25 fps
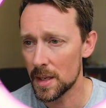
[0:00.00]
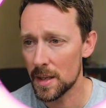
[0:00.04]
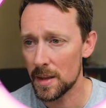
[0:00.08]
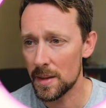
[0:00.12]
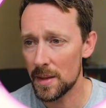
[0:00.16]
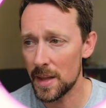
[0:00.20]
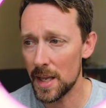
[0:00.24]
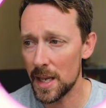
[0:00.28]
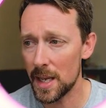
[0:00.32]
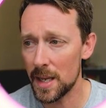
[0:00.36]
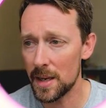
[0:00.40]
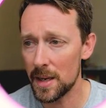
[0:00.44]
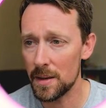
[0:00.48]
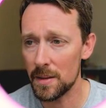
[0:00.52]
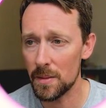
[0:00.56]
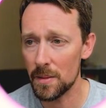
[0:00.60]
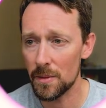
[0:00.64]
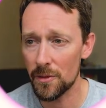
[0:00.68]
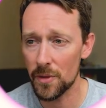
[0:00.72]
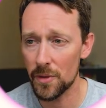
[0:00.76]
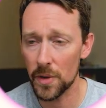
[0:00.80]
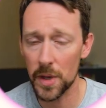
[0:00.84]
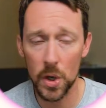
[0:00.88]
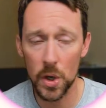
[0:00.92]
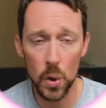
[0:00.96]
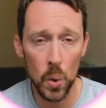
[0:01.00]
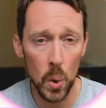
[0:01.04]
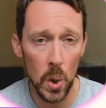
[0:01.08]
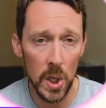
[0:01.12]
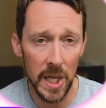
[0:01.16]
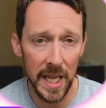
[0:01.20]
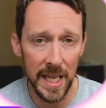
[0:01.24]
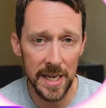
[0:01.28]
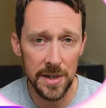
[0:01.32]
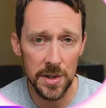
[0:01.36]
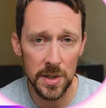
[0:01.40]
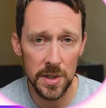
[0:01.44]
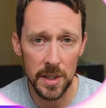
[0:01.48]
Then for the
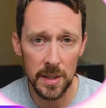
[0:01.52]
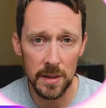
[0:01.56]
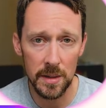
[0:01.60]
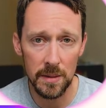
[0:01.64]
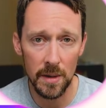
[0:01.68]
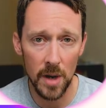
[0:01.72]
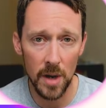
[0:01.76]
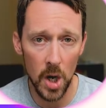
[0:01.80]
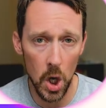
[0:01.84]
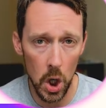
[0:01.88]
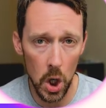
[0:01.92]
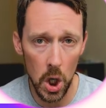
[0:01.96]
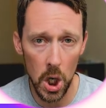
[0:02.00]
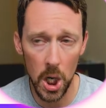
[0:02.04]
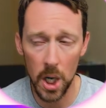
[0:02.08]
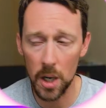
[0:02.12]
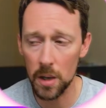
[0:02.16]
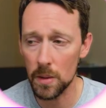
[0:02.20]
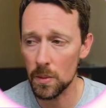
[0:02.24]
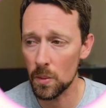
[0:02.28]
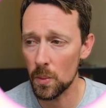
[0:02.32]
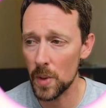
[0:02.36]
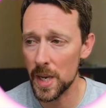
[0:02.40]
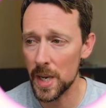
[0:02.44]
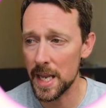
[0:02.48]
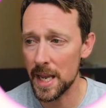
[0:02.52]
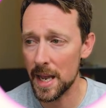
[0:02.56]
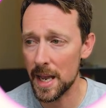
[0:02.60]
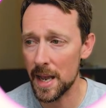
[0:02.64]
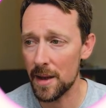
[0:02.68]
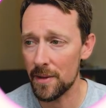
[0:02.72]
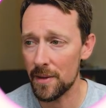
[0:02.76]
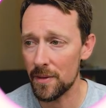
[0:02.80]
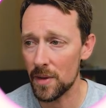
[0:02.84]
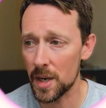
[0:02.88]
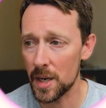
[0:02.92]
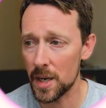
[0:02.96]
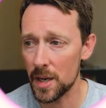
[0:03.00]
correlation, R, we
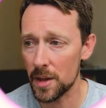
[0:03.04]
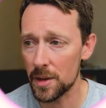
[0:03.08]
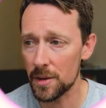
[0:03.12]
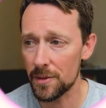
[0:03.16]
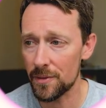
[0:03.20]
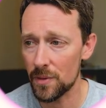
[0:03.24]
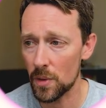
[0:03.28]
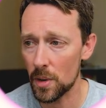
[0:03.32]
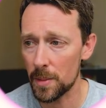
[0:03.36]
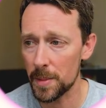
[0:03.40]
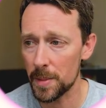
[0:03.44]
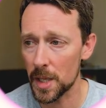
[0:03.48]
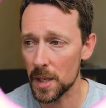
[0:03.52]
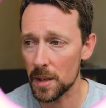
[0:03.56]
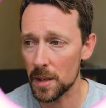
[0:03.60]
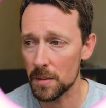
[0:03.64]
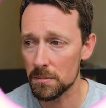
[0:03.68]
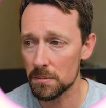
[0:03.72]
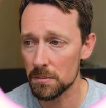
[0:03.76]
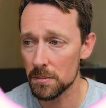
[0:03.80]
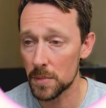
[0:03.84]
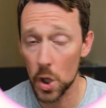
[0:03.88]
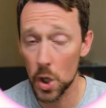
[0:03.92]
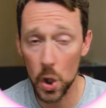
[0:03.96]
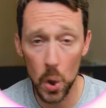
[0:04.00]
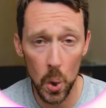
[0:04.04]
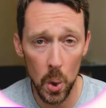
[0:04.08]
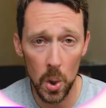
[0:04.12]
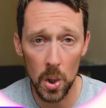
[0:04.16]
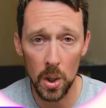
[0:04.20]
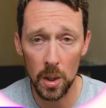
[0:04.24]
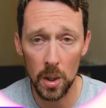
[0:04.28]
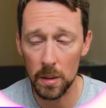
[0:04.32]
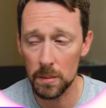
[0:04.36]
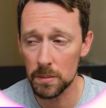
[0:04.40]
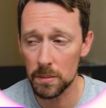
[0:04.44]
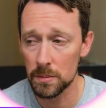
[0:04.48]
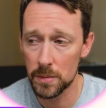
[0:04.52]
have another formula,
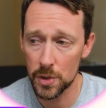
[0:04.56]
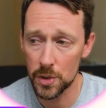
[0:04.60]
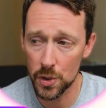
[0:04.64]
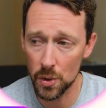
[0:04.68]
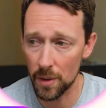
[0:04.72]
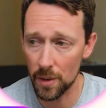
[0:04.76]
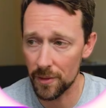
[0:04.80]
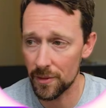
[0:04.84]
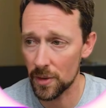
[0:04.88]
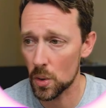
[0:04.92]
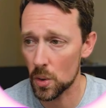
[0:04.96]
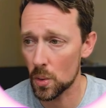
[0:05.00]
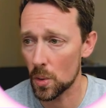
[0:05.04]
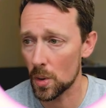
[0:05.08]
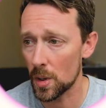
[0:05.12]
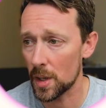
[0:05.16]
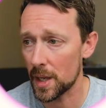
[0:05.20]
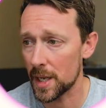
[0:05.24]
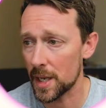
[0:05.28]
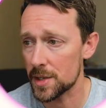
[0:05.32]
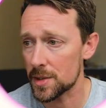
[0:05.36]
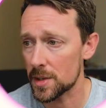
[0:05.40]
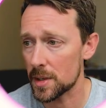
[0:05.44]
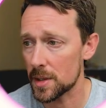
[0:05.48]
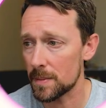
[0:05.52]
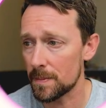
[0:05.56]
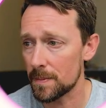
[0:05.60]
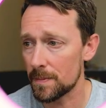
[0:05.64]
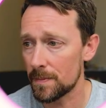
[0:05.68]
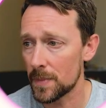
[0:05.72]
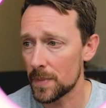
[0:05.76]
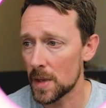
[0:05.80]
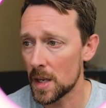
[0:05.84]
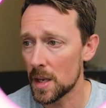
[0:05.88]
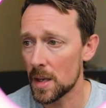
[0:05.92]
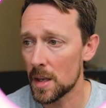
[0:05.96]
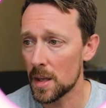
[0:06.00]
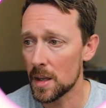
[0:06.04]
CORREL, short for correlation.
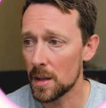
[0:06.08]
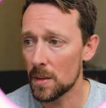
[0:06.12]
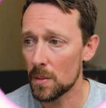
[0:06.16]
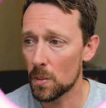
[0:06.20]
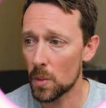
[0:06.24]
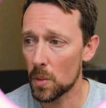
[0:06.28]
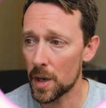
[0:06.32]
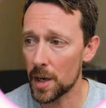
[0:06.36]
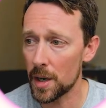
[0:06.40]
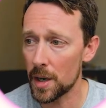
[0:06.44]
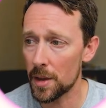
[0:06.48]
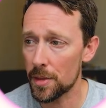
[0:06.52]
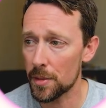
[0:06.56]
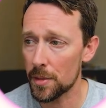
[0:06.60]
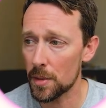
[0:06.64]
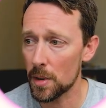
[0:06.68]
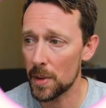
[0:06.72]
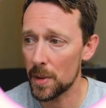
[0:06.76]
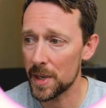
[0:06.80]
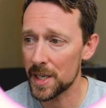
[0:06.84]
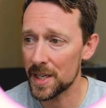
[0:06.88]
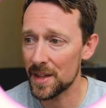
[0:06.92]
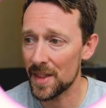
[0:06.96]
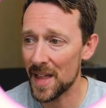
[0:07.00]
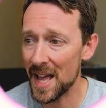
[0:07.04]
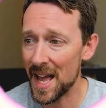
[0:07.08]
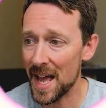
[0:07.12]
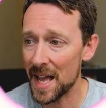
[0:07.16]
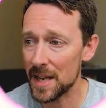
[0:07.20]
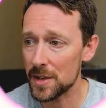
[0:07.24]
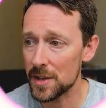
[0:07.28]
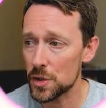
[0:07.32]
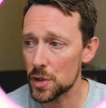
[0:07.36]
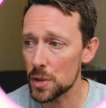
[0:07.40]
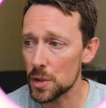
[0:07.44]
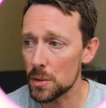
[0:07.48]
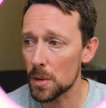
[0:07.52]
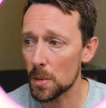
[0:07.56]
We're going to throw into
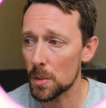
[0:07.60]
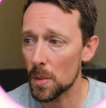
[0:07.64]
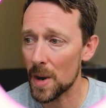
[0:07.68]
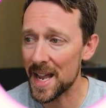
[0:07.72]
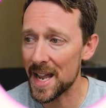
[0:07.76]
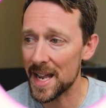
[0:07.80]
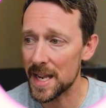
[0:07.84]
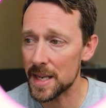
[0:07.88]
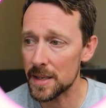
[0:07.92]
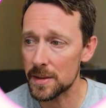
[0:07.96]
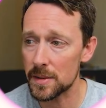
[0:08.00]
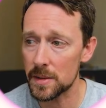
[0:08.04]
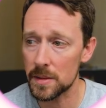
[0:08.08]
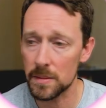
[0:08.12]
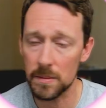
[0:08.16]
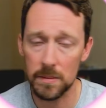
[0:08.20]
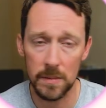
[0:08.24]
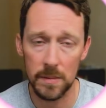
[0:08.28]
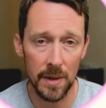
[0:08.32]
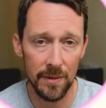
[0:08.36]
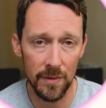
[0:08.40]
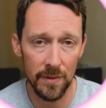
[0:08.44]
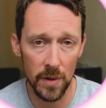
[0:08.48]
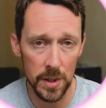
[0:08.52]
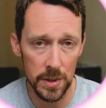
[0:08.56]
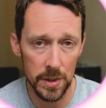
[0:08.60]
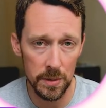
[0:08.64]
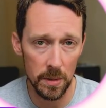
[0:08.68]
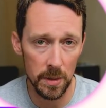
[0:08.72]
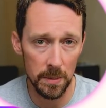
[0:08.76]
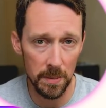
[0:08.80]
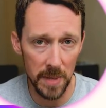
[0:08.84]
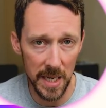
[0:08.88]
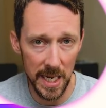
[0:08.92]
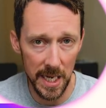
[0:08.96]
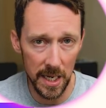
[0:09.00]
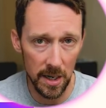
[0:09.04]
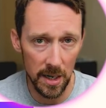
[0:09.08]
that two arrays, the first
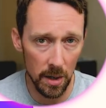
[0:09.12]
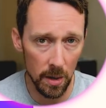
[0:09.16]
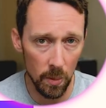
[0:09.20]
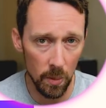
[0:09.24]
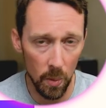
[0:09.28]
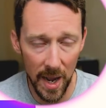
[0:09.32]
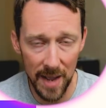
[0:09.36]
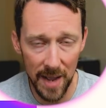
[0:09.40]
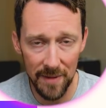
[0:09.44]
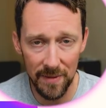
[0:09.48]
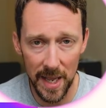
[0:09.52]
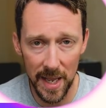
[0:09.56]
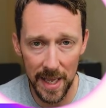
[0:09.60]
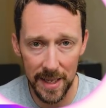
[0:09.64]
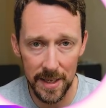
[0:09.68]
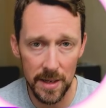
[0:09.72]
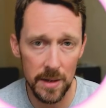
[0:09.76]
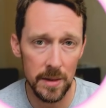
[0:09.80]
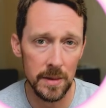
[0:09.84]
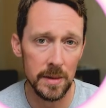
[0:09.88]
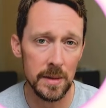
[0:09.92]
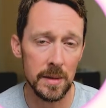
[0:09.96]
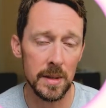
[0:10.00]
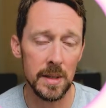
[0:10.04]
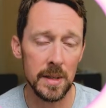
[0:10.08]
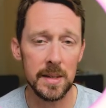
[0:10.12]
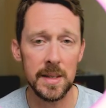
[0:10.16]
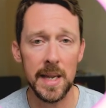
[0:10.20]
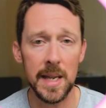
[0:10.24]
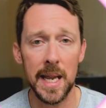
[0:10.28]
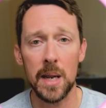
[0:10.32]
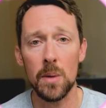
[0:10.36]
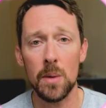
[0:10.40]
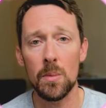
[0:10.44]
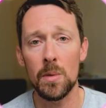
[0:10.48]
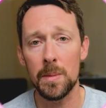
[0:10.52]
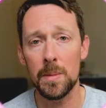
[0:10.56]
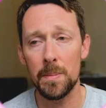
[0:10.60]
one being our y values, the
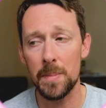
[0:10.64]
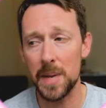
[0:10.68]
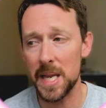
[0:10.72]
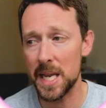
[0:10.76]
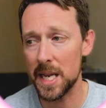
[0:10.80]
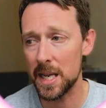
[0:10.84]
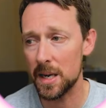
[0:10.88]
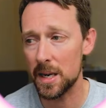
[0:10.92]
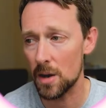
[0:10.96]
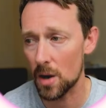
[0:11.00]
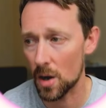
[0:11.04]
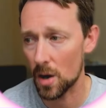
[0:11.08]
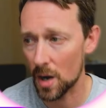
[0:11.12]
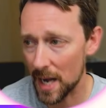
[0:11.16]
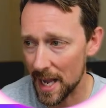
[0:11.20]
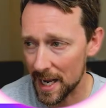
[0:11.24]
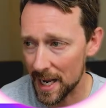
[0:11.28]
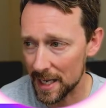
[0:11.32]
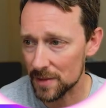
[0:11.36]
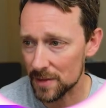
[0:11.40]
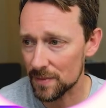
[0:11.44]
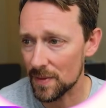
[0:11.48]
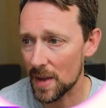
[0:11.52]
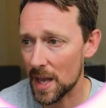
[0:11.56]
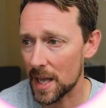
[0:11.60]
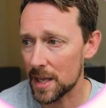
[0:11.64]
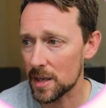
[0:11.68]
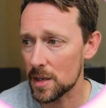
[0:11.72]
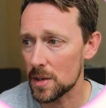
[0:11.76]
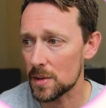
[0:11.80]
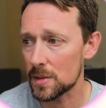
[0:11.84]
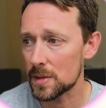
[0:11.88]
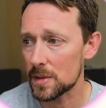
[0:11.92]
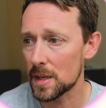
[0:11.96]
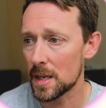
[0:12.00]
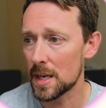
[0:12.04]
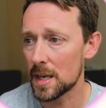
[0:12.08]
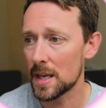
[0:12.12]
second one being our x
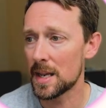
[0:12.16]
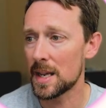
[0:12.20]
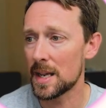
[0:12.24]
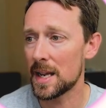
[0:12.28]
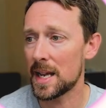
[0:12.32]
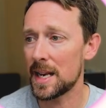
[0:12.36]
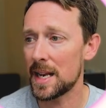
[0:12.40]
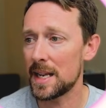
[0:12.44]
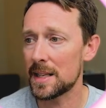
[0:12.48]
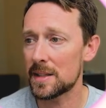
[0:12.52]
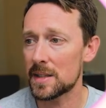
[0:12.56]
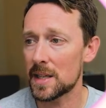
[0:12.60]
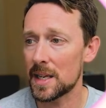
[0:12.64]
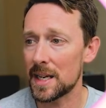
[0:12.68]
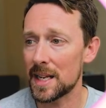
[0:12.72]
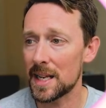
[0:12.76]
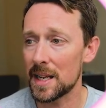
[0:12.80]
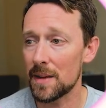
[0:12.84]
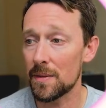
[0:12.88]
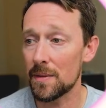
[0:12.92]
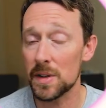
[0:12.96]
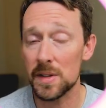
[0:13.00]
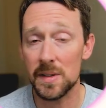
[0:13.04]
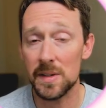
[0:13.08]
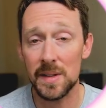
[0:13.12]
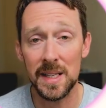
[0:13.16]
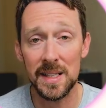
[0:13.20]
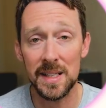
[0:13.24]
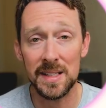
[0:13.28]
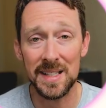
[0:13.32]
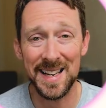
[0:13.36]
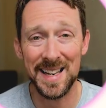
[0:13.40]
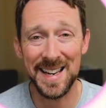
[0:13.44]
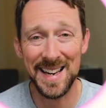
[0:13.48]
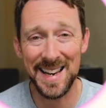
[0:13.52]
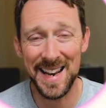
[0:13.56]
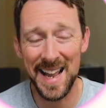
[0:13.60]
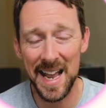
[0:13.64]
values, and it's going to give us this
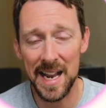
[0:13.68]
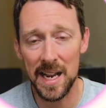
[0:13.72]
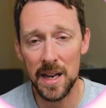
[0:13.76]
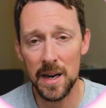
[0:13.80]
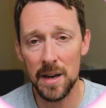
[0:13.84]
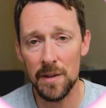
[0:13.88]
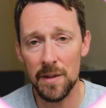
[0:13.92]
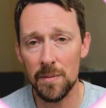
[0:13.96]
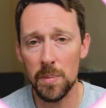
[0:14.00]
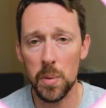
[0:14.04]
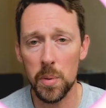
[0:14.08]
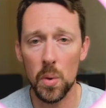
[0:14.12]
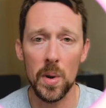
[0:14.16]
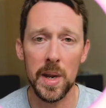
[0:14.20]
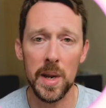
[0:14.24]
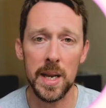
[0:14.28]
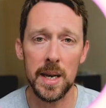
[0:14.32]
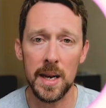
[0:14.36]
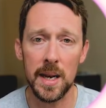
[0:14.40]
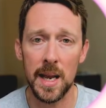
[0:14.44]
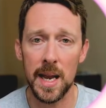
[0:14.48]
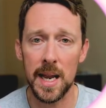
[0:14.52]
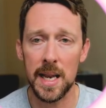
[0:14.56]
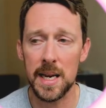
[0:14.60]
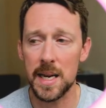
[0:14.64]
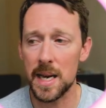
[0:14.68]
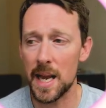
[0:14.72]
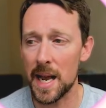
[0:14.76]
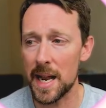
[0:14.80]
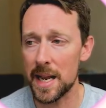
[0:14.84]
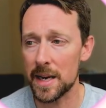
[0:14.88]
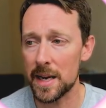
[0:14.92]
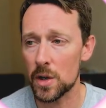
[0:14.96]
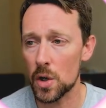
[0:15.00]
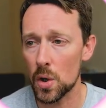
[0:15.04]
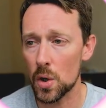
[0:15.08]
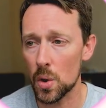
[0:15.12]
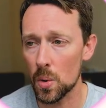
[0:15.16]
negative
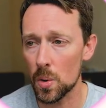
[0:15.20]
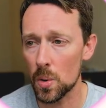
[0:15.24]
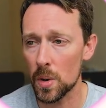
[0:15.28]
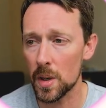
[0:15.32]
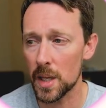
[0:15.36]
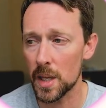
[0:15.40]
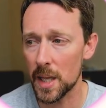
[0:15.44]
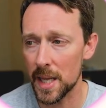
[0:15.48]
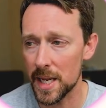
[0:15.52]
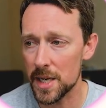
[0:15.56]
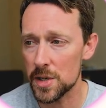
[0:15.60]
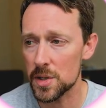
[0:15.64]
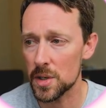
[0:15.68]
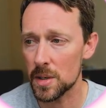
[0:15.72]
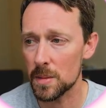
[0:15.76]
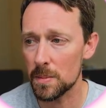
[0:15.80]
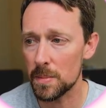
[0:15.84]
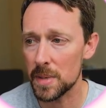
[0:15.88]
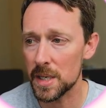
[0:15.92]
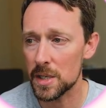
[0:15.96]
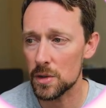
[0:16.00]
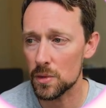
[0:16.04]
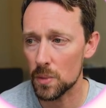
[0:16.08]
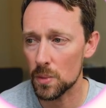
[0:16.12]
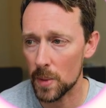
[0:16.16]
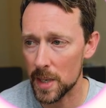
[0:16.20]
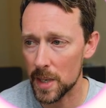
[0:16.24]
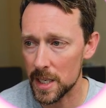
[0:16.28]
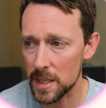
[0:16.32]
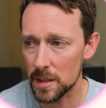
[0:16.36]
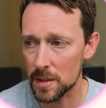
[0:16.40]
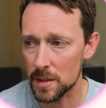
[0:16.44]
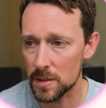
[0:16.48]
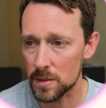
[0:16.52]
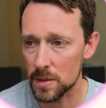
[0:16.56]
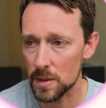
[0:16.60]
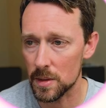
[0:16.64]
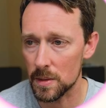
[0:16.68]
0.99 correlation between
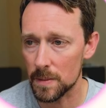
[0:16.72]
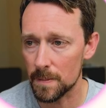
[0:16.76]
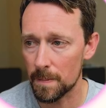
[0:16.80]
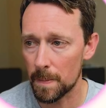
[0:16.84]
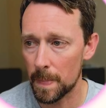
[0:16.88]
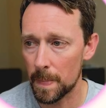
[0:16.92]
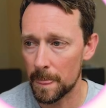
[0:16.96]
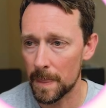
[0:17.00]
the two.